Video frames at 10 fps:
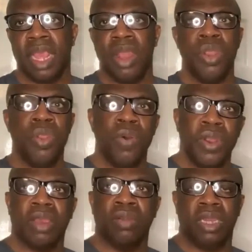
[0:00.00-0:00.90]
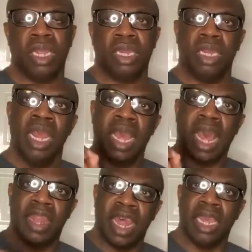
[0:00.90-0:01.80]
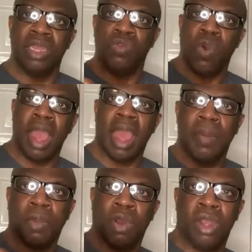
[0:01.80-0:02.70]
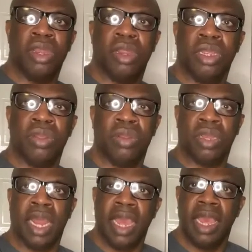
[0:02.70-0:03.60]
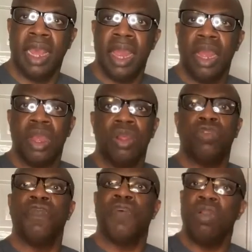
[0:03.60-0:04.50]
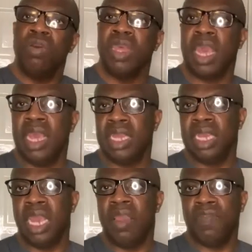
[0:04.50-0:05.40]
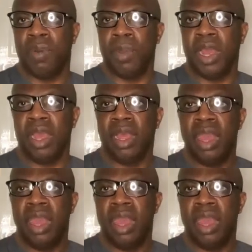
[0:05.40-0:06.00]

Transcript: No negotiation. And that is why I'm calling on you today to follow the KTA formula.